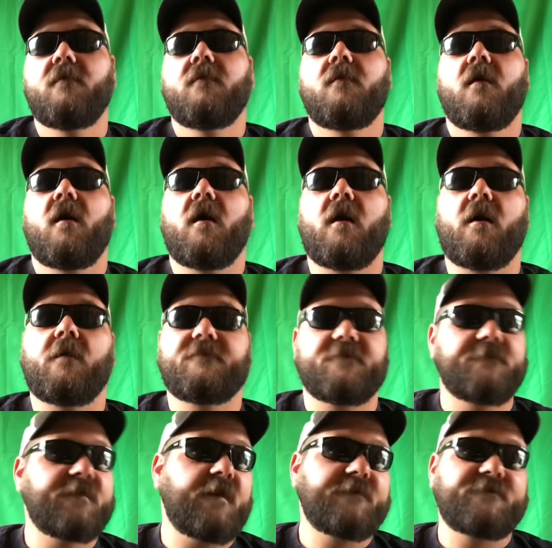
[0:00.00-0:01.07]

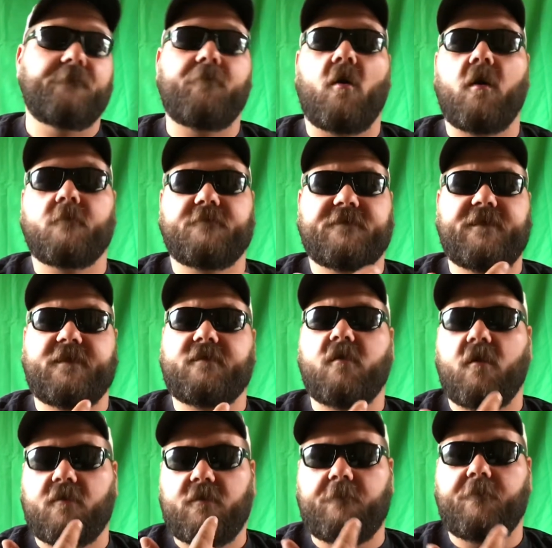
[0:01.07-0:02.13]
Sometimes the barbs will get
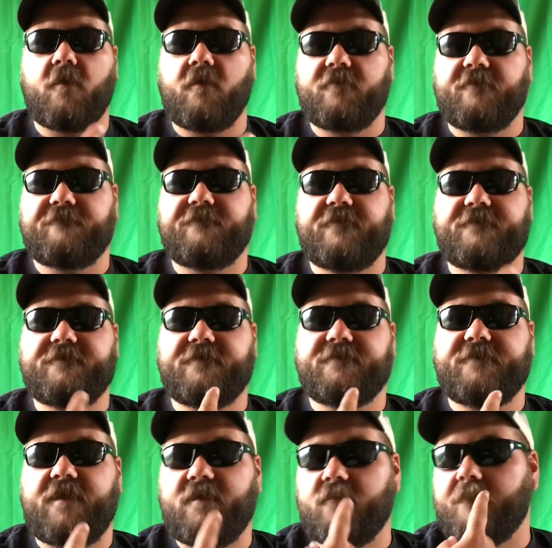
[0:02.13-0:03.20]
caught up on the
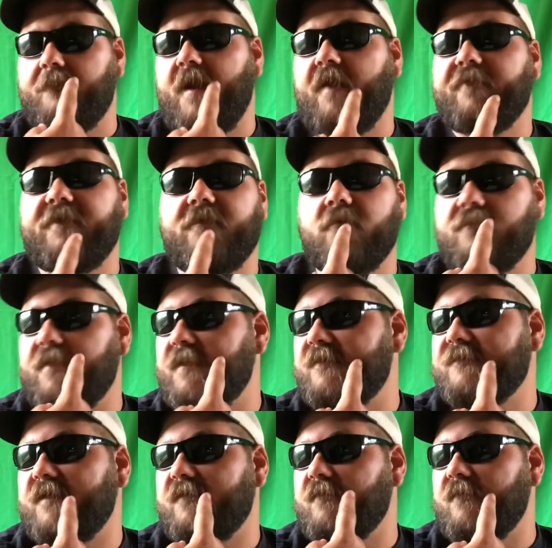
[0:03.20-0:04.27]
fish's inner mouth here on the
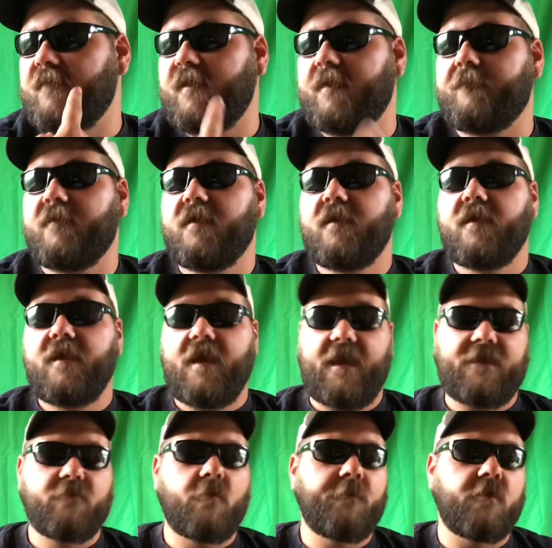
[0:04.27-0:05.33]
inside of the lip, and
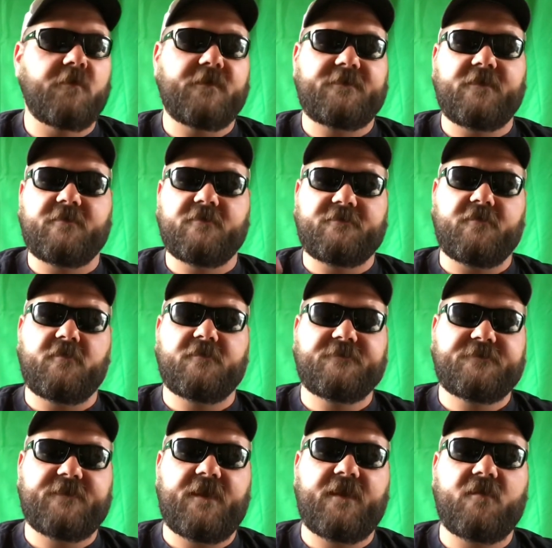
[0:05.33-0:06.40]
you won't be able to get that good hook
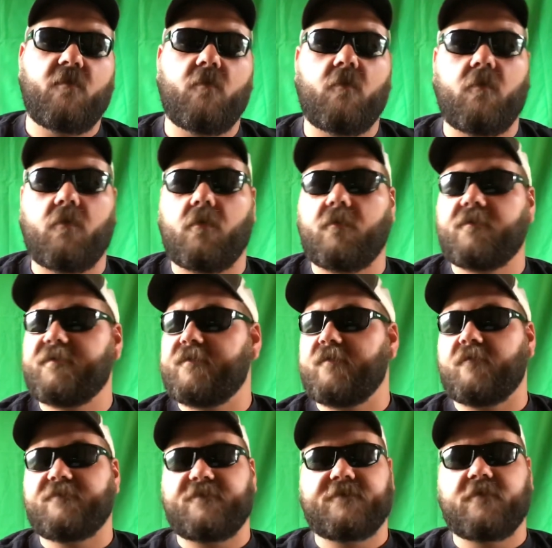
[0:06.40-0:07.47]
set, or
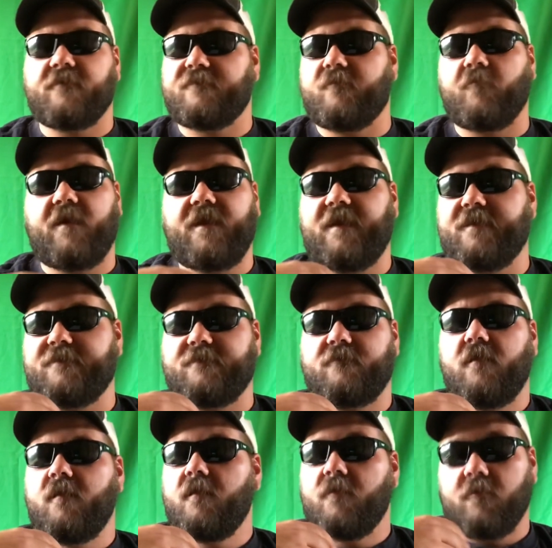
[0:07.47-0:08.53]
just because of the way he
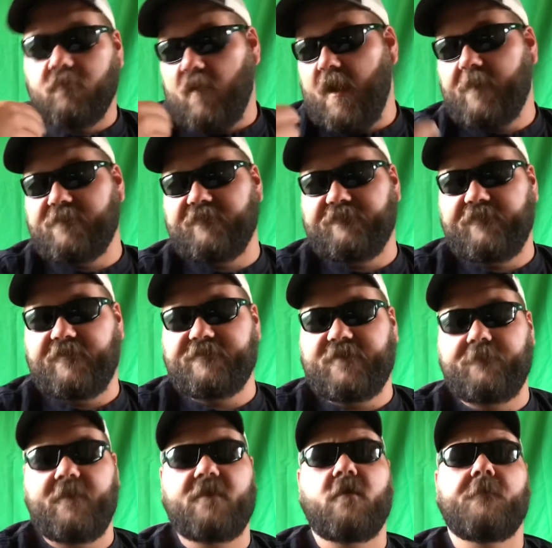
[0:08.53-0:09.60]
grabbed the fish,
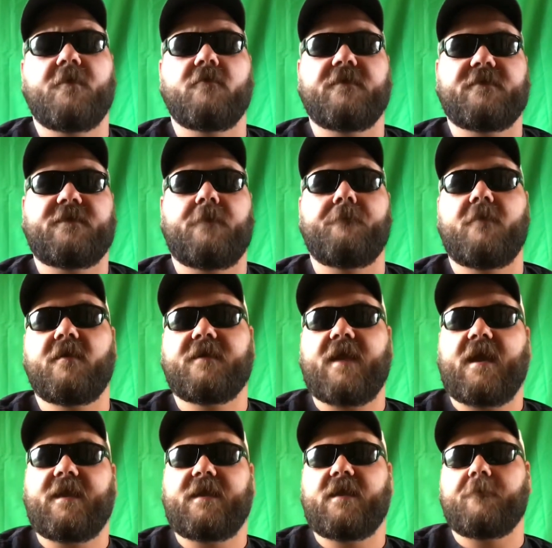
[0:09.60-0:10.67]
he may not be able to get that
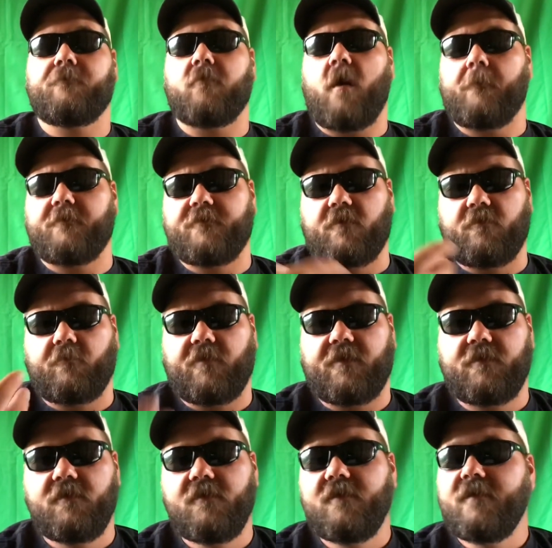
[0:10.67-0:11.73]
mudcat in properly all the
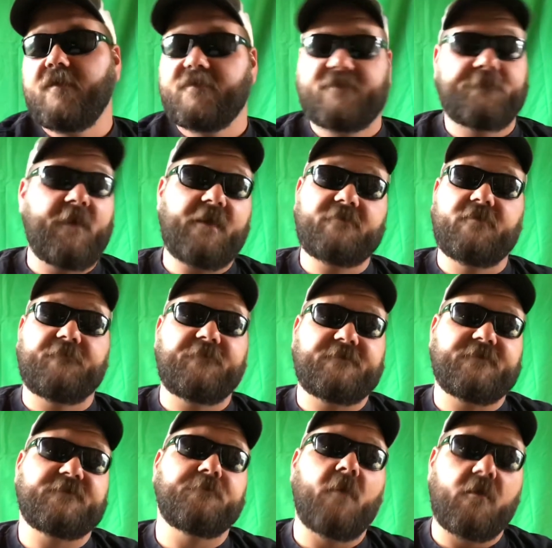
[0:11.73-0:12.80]
way. Especially if
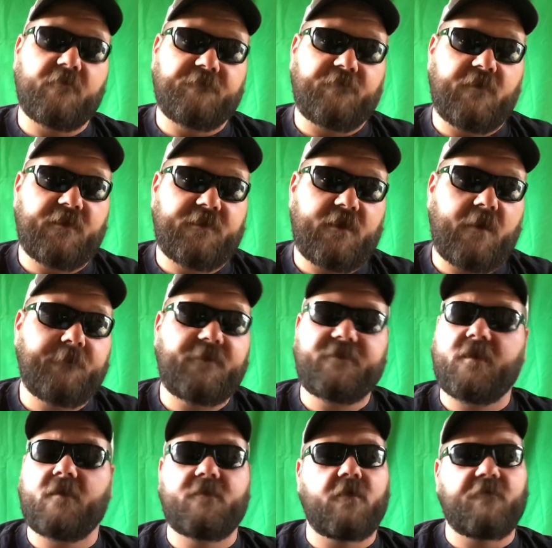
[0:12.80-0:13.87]
it's a smaller flathead. I mean,
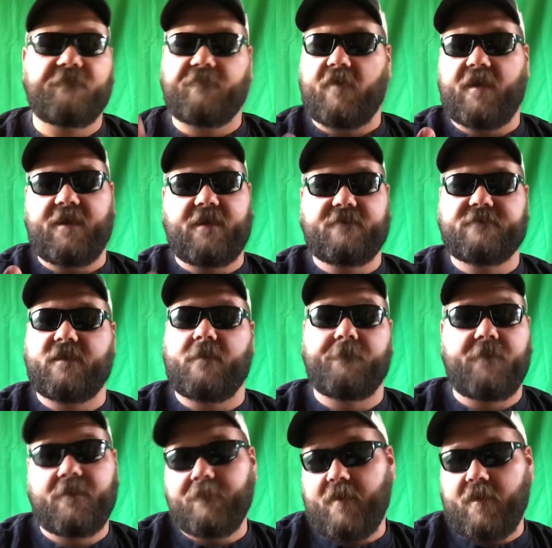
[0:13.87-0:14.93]
y'all know flathead's got a
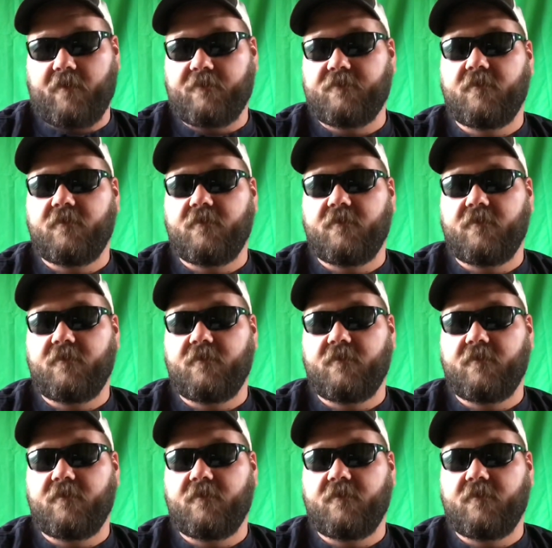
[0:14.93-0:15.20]
big mouth.